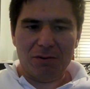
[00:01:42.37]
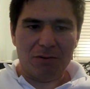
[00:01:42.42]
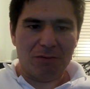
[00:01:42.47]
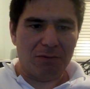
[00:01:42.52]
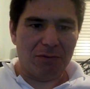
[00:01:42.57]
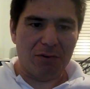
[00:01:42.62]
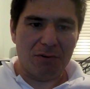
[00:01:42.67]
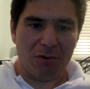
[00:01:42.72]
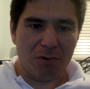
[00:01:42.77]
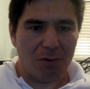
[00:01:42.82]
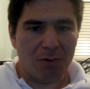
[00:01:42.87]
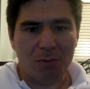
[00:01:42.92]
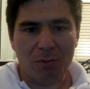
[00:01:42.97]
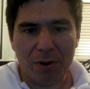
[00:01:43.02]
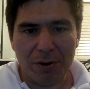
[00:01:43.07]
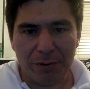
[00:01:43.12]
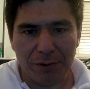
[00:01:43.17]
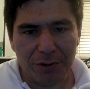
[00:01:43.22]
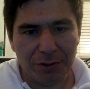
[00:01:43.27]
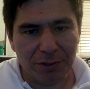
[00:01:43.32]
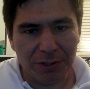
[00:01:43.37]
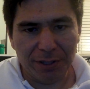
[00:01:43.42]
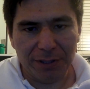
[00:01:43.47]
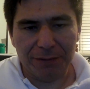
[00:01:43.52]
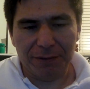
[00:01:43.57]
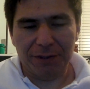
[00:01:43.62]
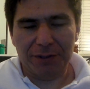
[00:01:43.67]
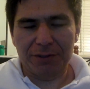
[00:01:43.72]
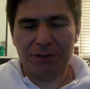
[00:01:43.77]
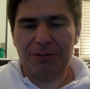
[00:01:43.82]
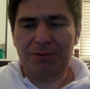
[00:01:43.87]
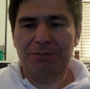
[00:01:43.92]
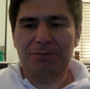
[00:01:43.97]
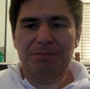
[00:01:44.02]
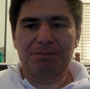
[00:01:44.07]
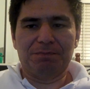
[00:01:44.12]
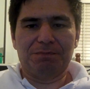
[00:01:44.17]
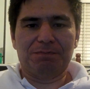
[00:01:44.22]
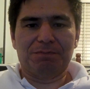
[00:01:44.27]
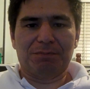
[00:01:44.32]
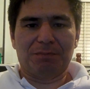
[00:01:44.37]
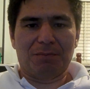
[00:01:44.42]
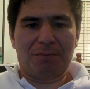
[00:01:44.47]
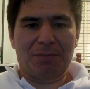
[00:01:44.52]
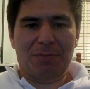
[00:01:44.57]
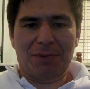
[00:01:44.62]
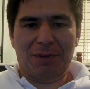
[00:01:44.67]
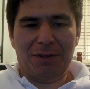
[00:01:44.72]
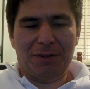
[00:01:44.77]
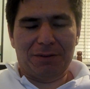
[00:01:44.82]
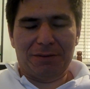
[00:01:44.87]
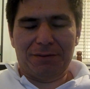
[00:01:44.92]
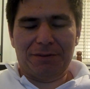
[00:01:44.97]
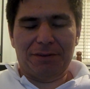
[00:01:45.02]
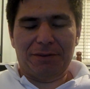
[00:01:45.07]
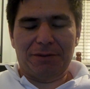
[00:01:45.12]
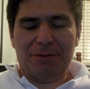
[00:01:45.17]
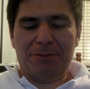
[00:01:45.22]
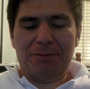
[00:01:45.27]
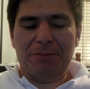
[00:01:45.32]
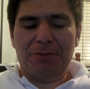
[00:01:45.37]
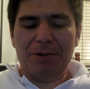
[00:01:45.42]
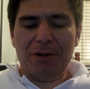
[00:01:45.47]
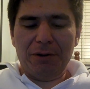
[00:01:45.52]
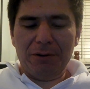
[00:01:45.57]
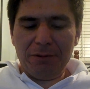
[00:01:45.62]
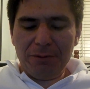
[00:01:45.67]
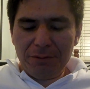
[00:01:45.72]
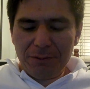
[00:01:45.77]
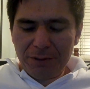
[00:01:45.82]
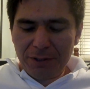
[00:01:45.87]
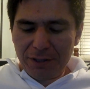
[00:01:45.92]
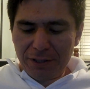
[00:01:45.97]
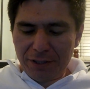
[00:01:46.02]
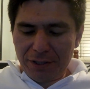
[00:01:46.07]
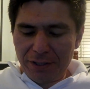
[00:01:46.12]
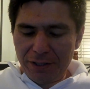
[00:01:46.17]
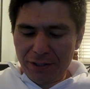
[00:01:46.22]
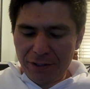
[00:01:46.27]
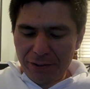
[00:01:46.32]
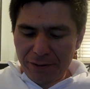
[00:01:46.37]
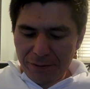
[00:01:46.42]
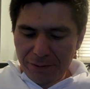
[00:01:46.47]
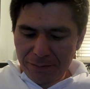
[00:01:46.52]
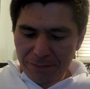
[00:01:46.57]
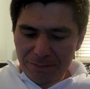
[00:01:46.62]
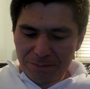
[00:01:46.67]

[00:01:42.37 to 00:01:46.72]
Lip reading: for or where you live, you know. Well, here,